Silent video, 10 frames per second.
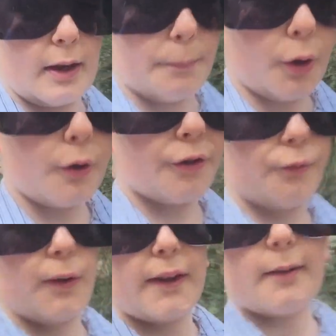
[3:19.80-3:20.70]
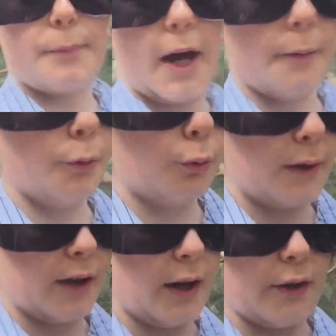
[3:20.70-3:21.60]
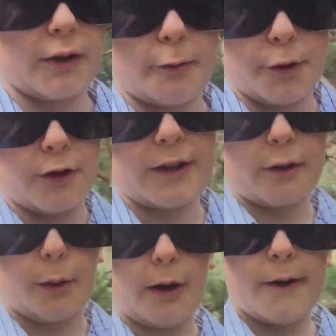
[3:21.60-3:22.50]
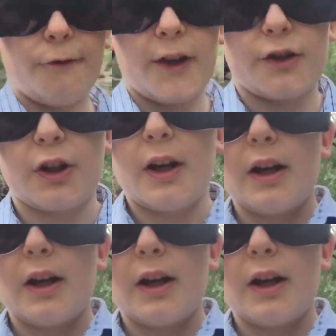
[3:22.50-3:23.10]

they're both really compatible with other community aquarium fish.